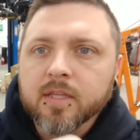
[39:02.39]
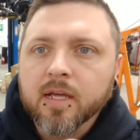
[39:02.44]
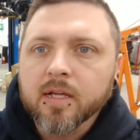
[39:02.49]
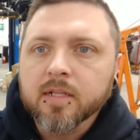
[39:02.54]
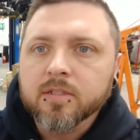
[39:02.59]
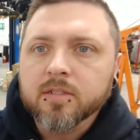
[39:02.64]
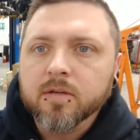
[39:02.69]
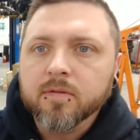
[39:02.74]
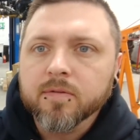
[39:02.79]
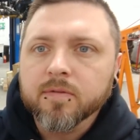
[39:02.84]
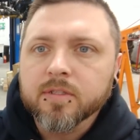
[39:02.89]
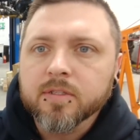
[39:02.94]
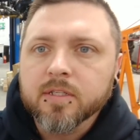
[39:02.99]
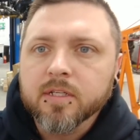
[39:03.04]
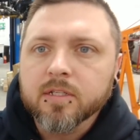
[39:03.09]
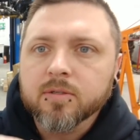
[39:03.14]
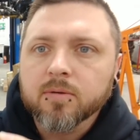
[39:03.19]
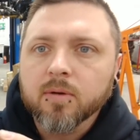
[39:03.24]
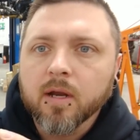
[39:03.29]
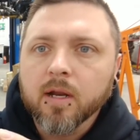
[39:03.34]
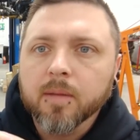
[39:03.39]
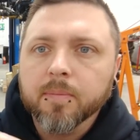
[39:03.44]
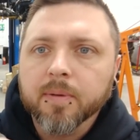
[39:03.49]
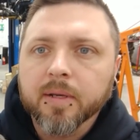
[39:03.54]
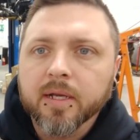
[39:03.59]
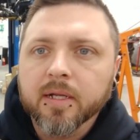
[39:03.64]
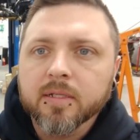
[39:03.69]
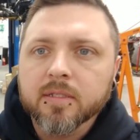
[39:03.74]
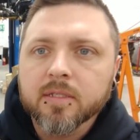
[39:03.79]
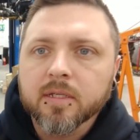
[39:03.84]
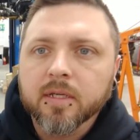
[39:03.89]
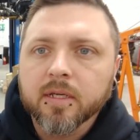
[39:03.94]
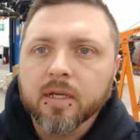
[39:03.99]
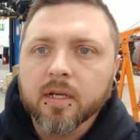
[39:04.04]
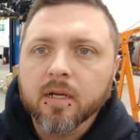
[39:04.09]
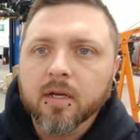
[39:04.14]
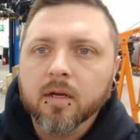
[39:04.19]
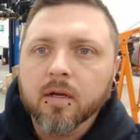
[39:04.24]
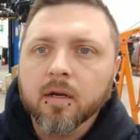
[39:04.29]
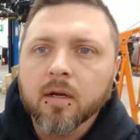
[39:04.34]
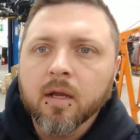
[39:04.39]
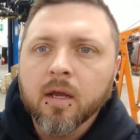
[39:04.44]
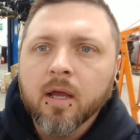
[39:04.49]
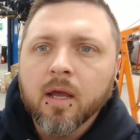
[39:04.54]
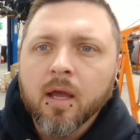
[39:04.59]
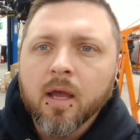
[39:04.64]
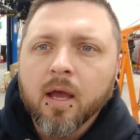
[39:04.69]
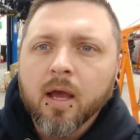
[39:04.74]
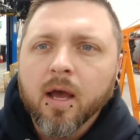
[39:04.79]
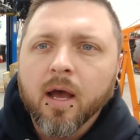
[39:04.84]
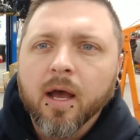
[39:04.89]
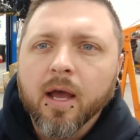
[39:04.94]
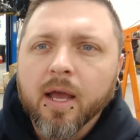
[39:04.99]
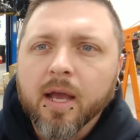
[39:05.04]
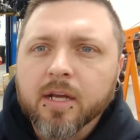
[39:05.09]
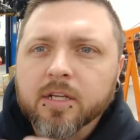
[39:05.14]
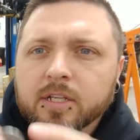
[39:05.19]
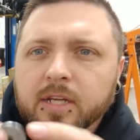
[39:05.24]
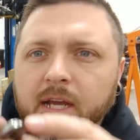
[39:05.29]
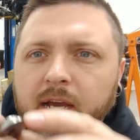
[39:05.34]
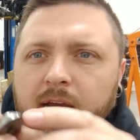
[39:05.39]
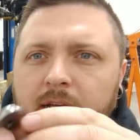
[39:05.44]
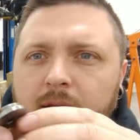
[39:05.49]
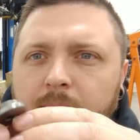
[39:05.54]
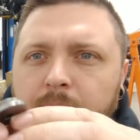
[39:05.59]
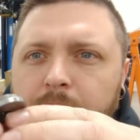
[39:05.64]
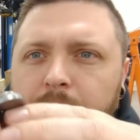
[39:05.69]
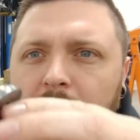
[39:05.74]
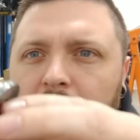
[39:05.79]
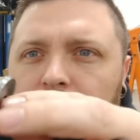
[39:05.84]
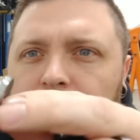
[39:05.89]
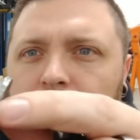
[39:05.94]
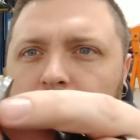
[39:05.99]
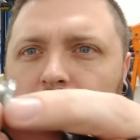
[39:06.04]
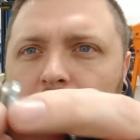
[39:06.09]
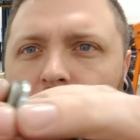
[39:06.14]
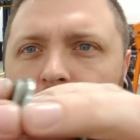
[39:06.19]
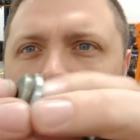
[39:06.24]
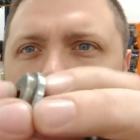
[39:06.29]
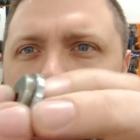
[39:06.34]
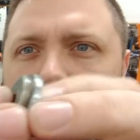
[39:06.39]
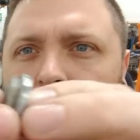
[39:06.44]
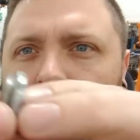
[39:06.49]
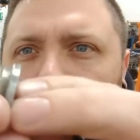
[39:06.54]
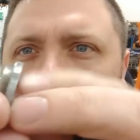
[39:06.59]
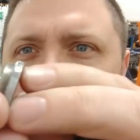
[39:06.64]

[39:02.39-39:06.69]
That surface sits right up against the gear. I actually had to bevel